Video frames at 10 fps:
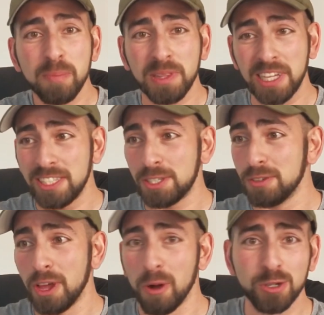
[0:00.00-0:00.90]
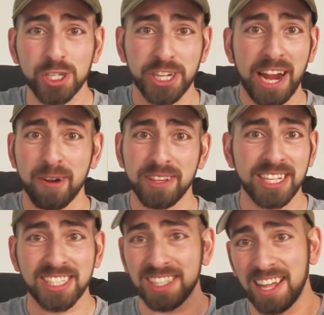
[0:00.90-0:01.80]
please, you know, share
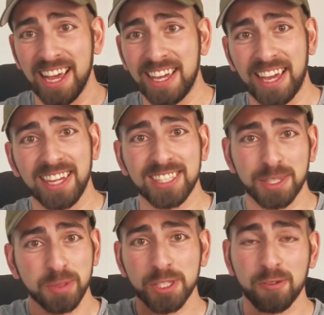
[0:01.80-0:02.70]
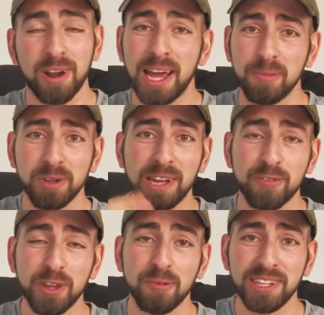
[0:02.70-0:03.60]
this, like it, subscribe,
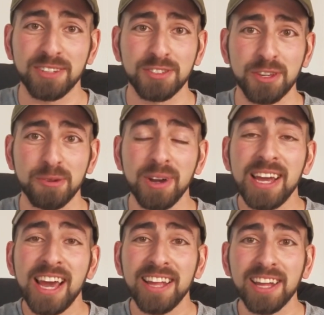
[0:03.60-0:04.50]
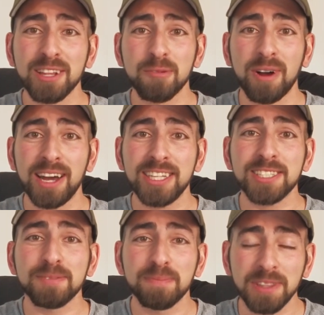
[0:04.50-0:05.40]
whatever you want to do. And
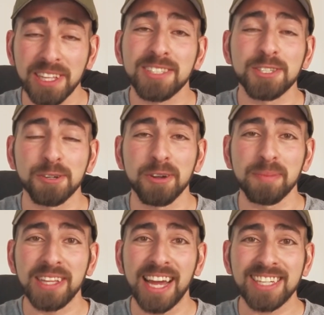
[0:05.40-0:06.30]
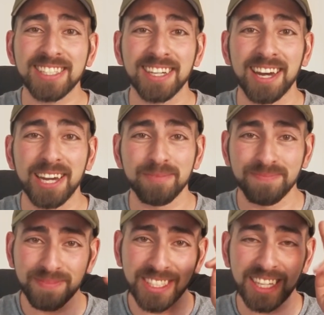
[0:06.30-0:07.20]
otherwise, please join me next time.
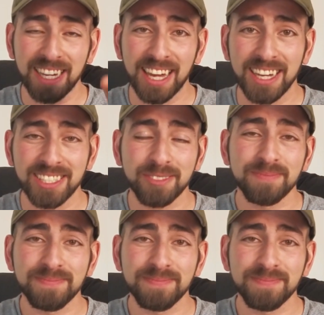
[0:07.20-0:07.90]
See you guys.